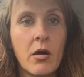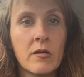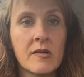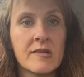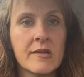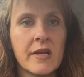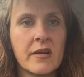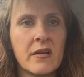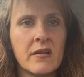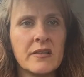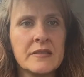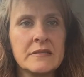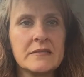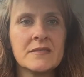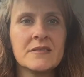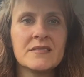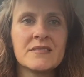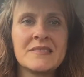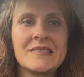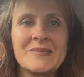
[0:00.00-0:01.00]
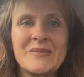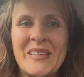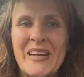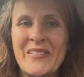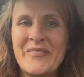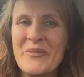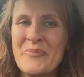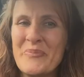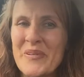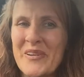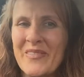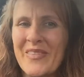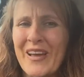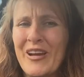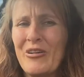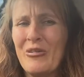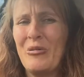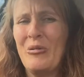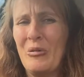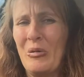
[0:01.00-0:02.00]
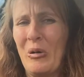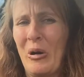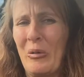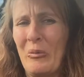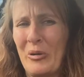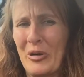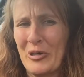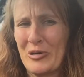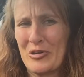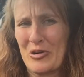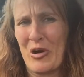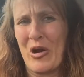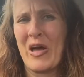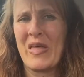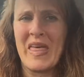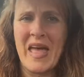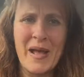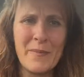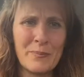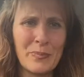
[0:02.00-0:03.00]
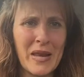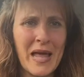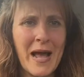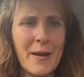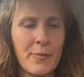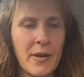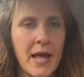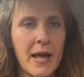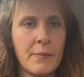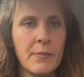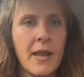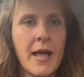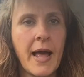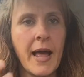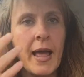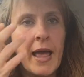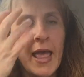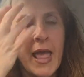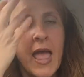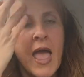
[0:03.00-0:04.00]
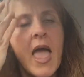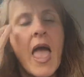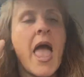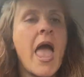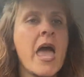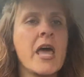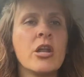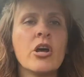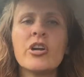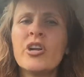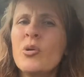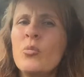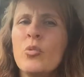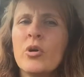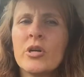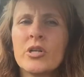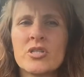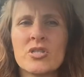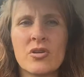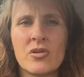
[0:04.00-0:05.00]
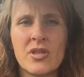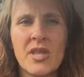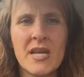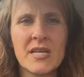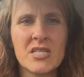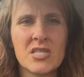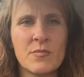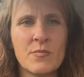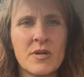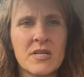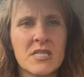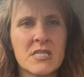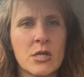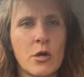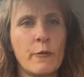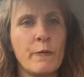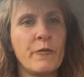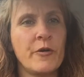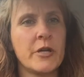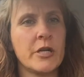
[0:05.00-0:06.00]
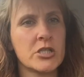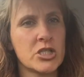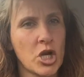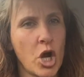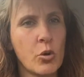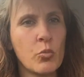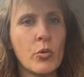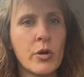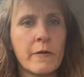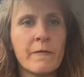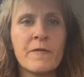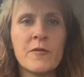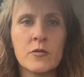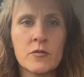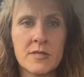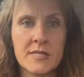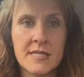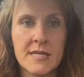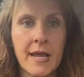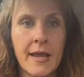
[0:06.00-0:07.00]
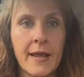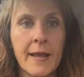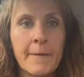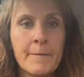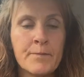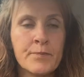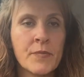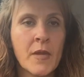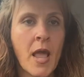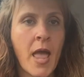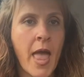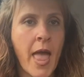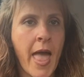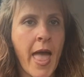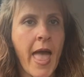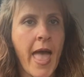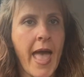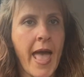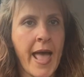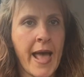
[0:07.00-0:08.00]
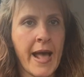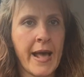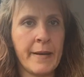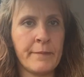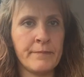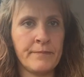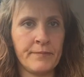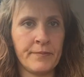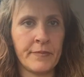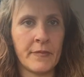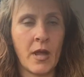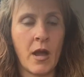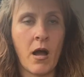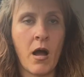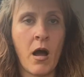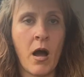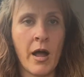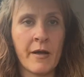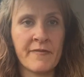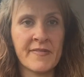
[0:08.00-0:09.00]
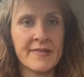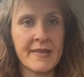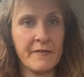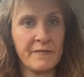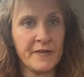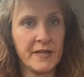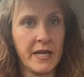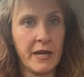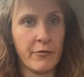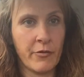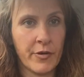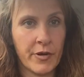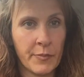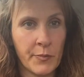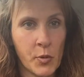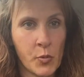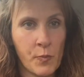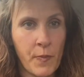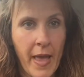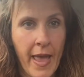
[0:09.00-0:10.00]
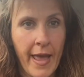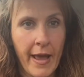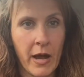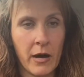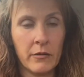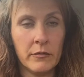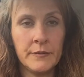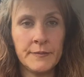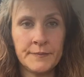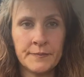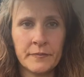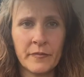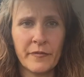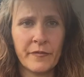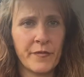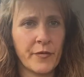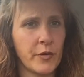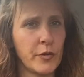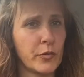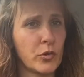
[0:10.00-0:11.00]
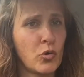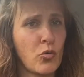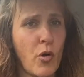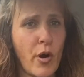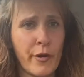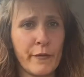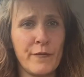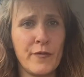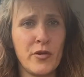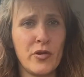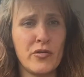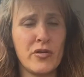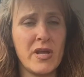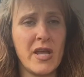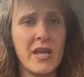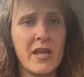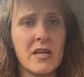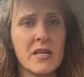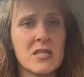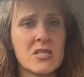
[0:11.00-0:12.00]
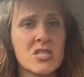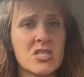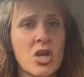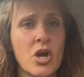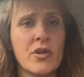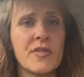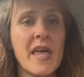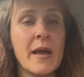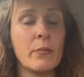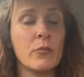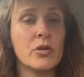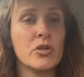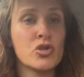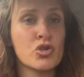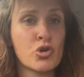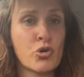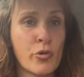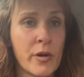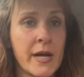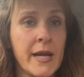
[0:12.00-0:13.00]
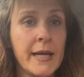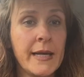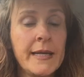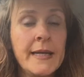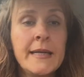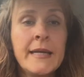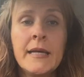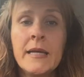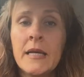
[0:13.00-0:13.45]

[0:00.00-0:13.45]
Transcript: I'll start going, oh, I'm going to have a bit of that. Oh, I want to try that, blah, blah, blah. And I don't want to do that to myself and I don't want to feel sick. I've suffered irritable bowel for quite a few years, so that would trigger